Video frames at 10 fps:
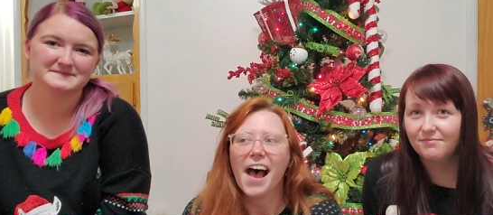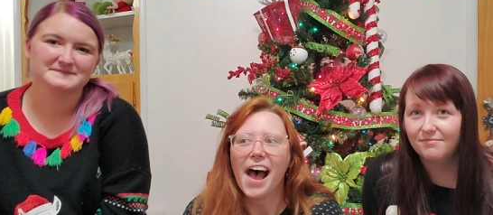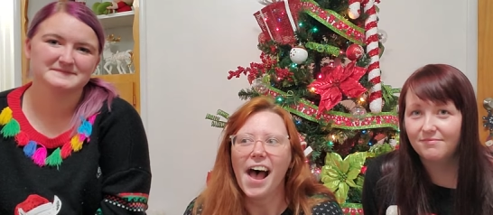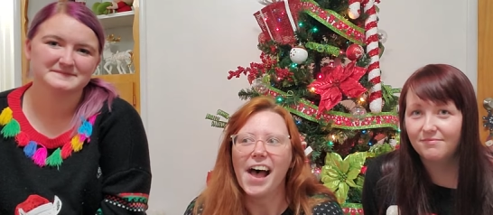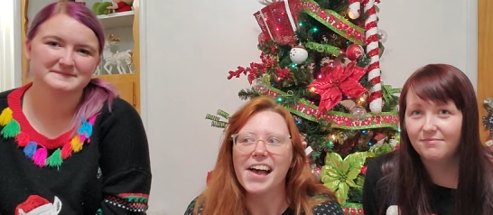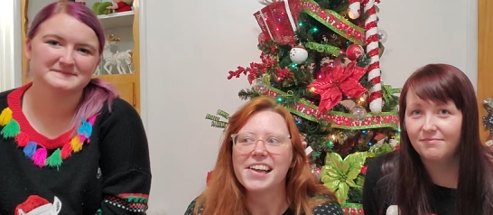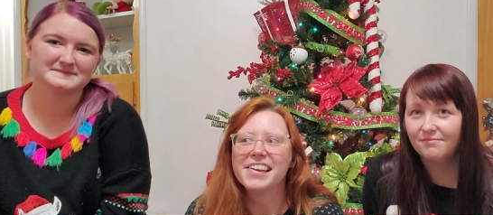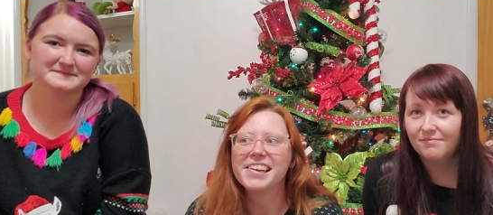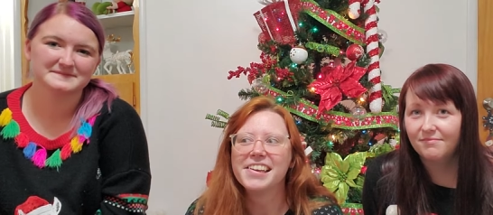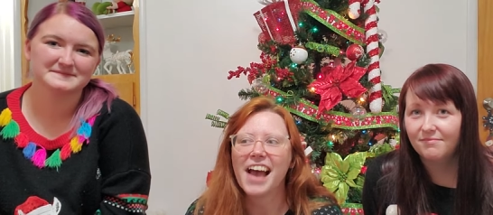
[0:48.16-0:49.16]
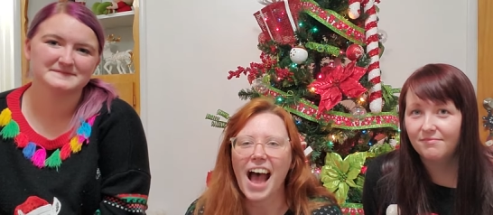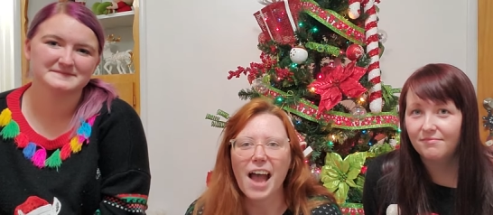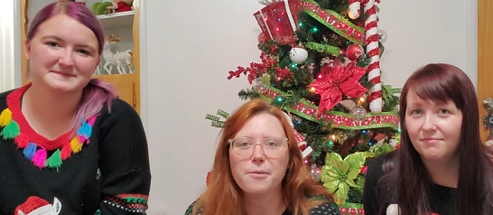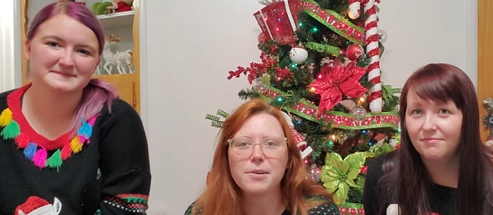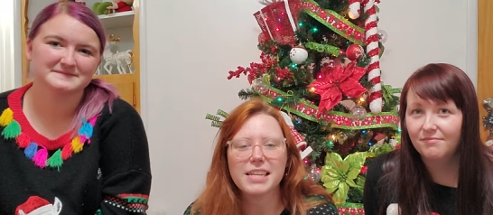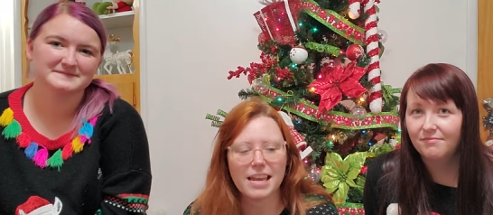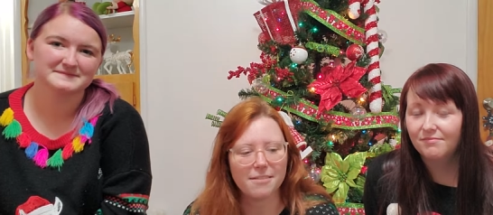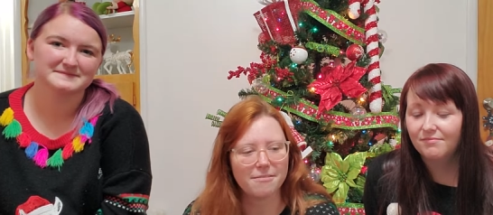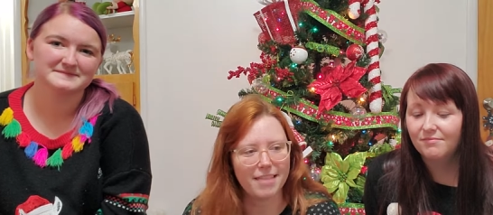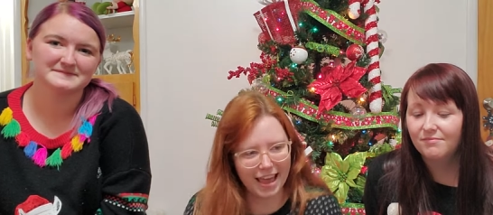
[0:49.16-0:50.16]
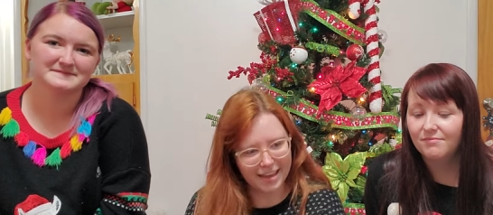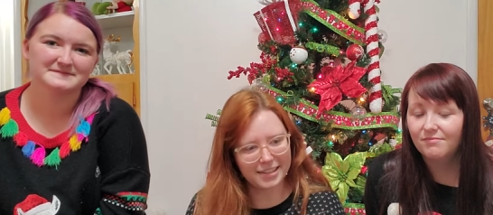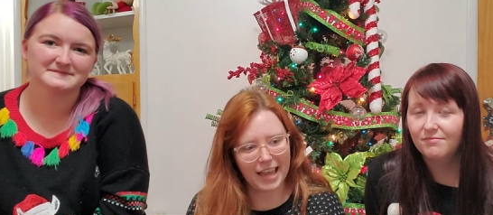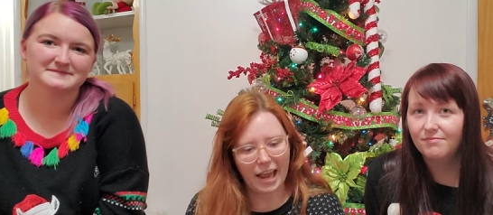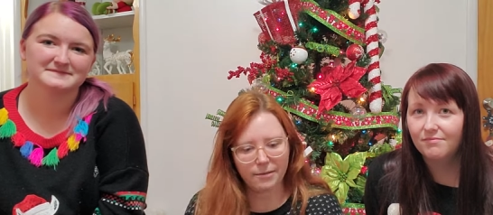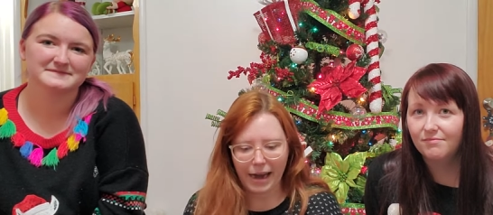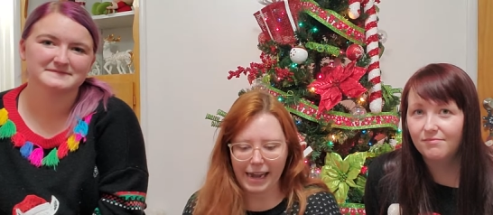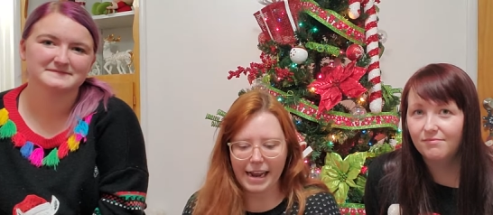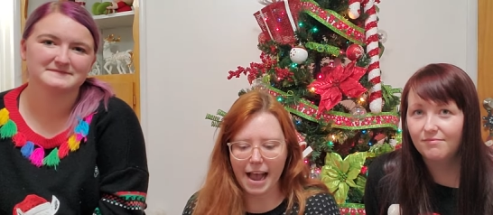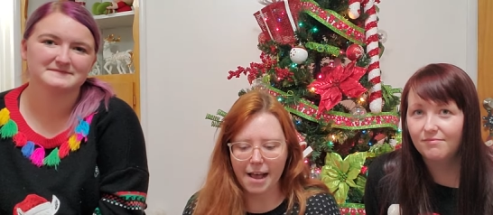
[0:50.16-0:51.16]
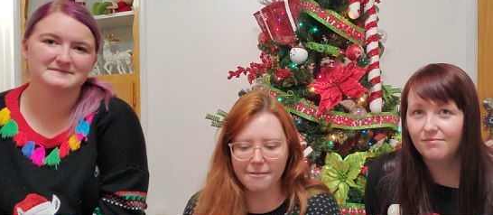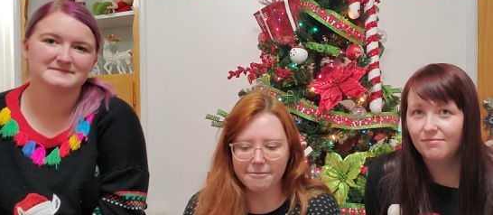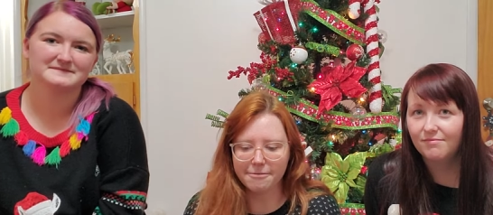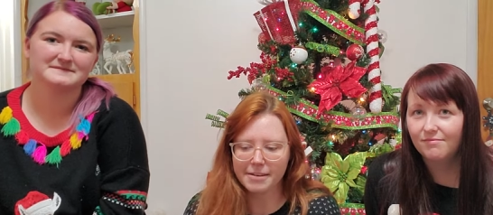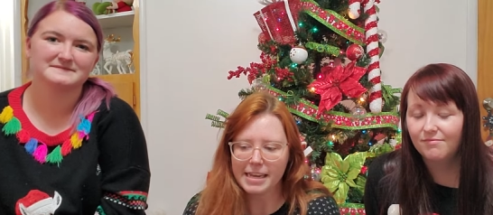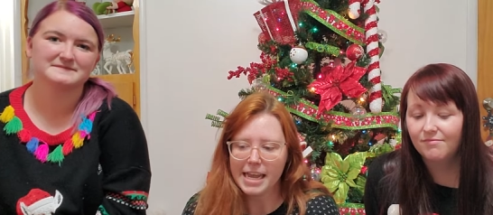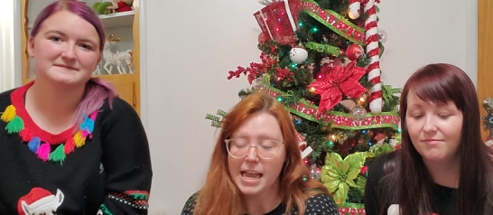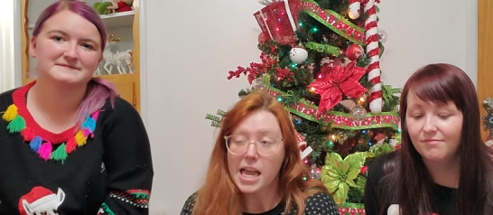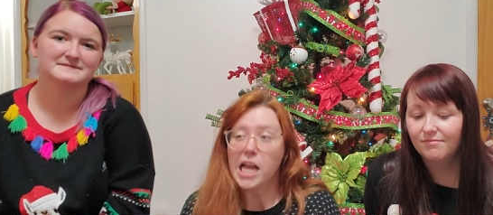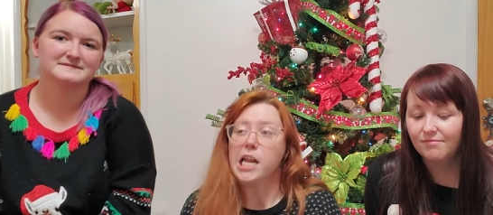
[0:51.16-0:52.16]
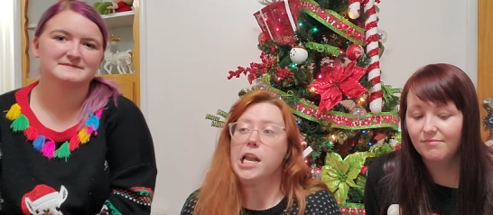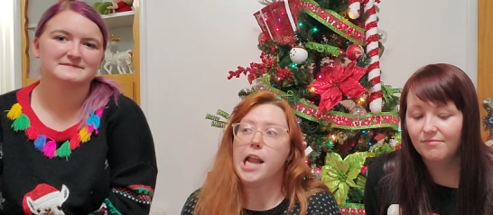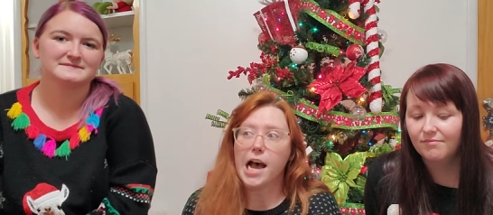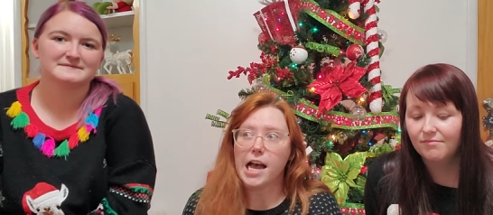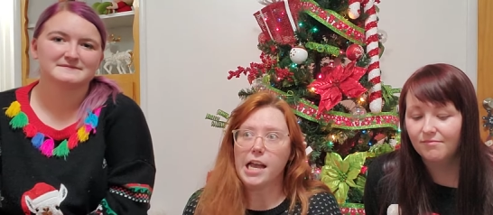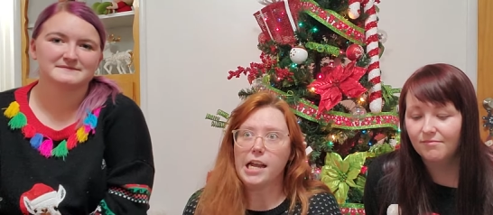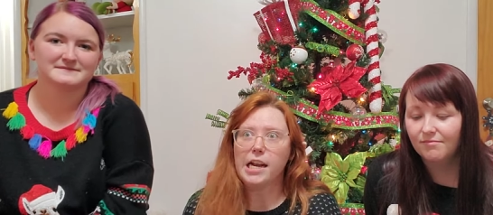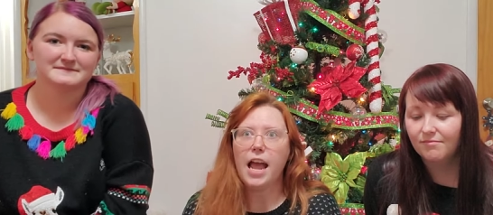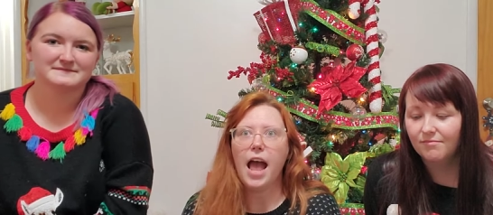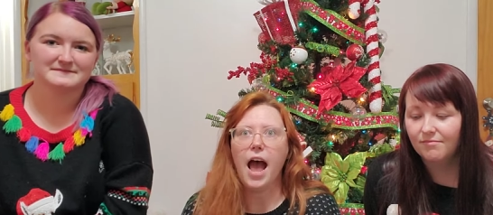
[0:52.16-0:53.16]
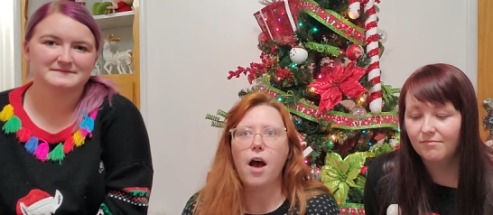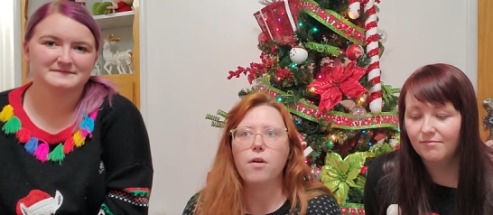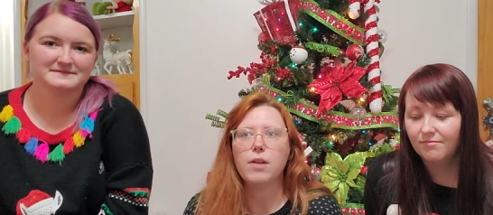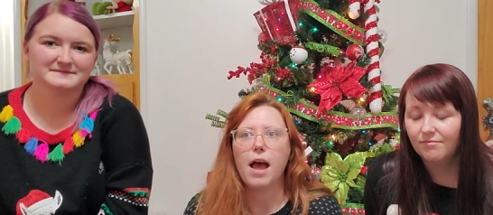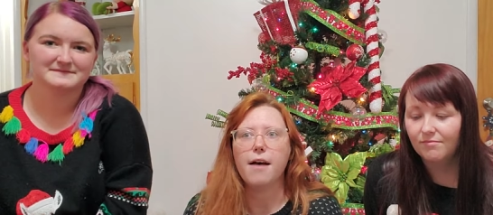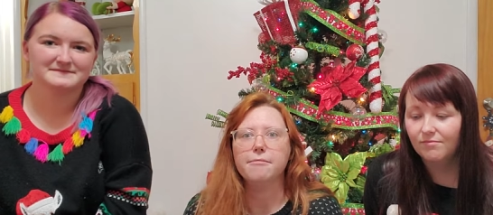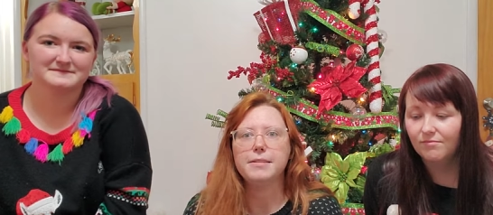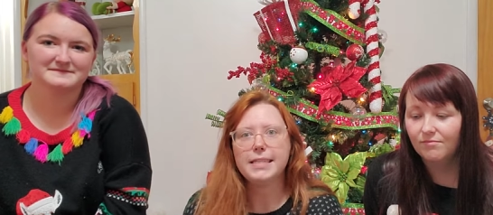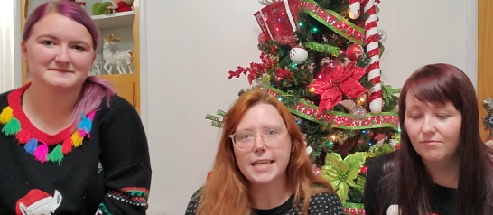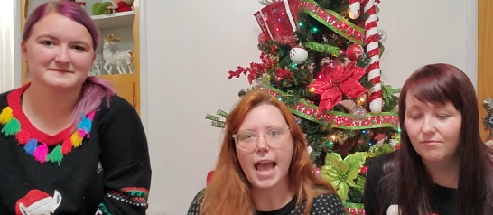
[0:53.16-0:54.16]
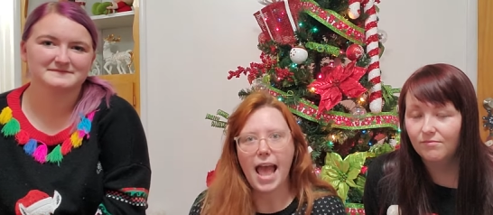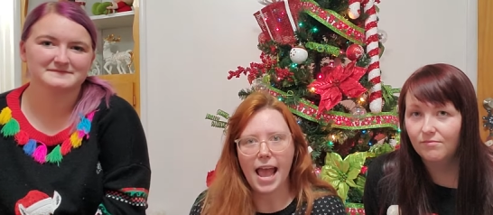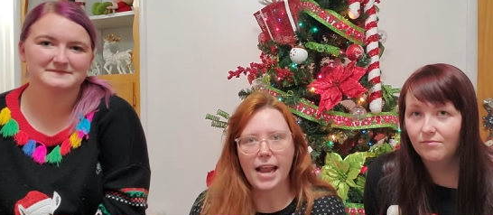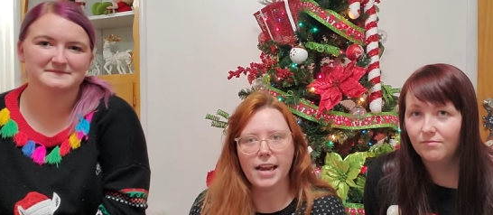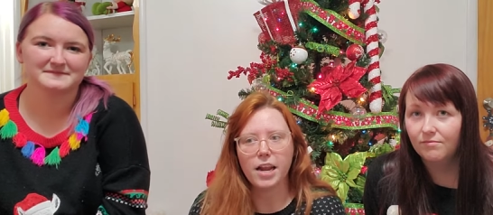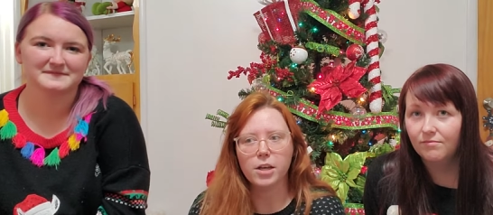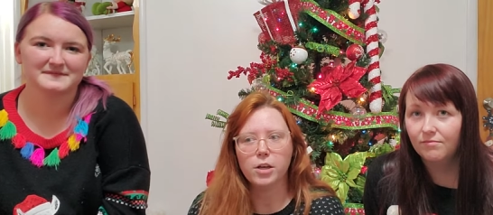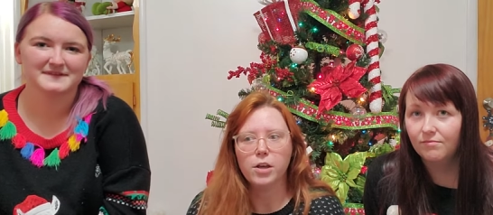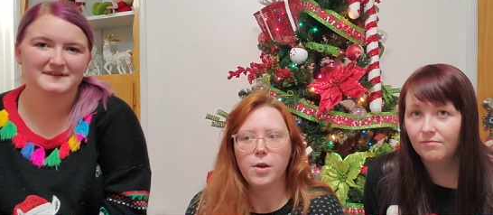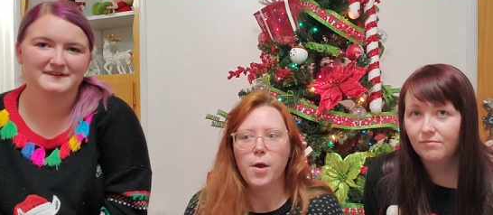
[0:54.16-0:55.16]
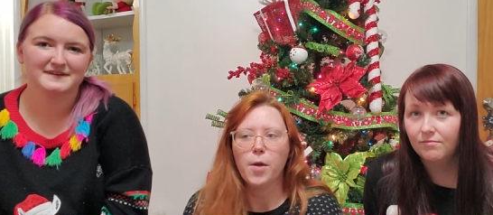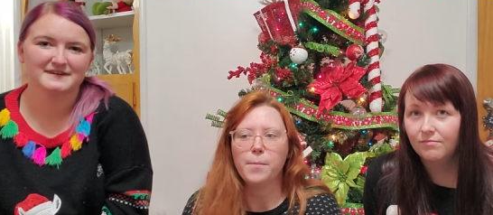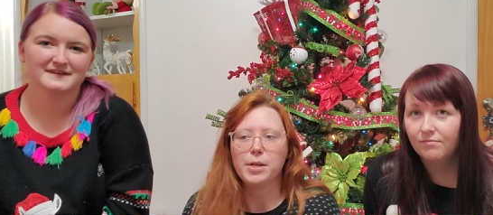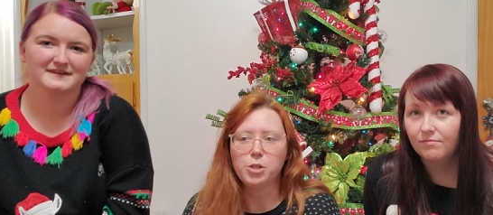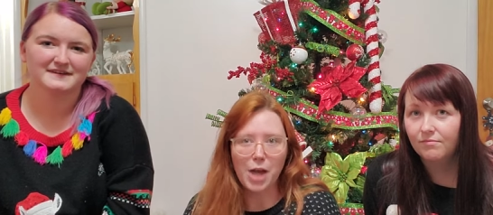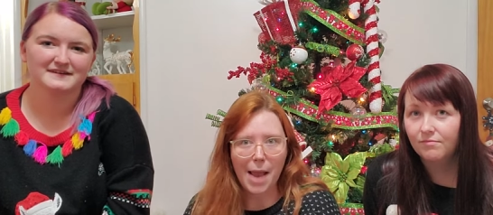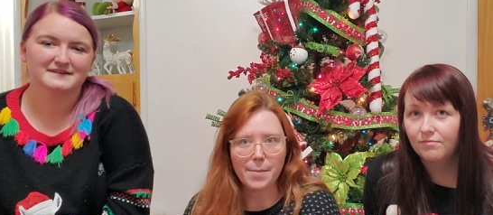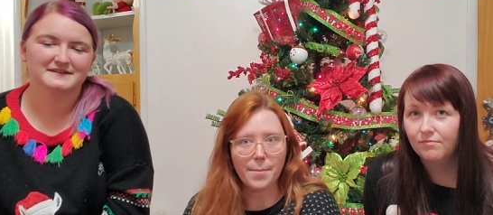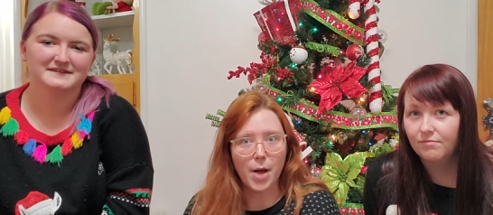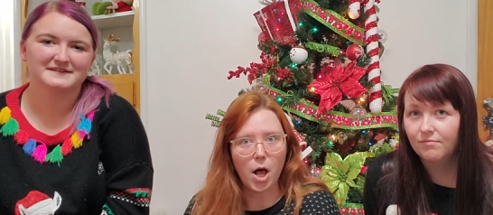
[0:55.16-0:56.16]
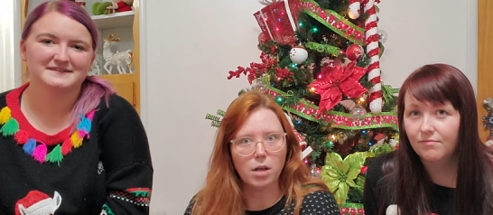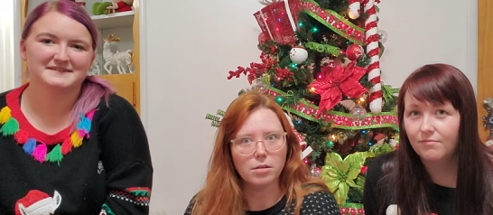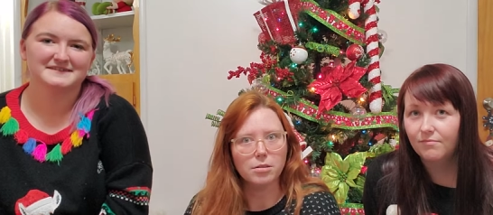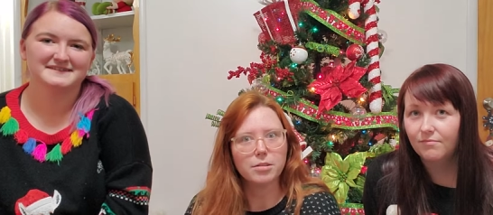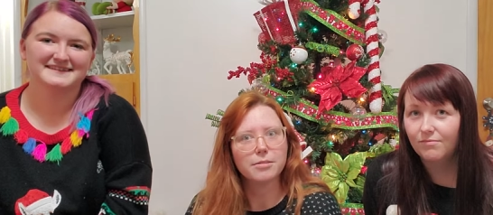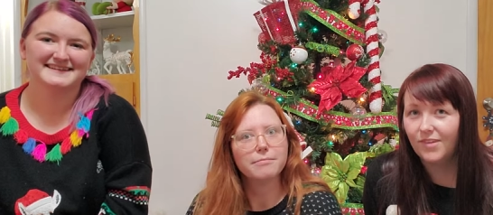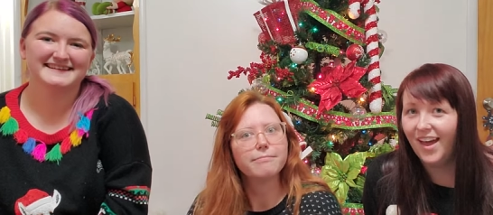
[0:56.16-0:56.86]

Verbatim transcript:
Speaker 1: Uh, I would give this a rating of 9 out of 10 pajama balls.